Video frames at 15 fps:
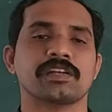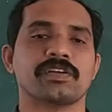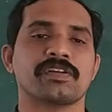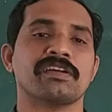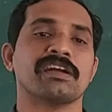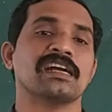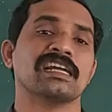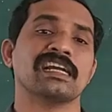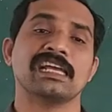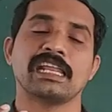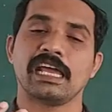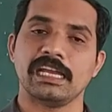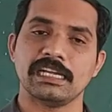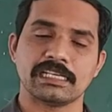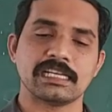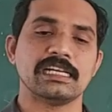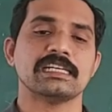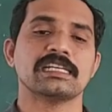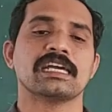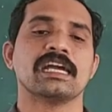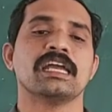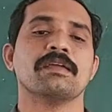require greater
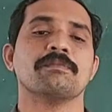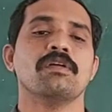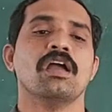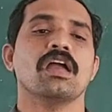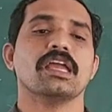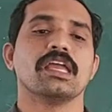time,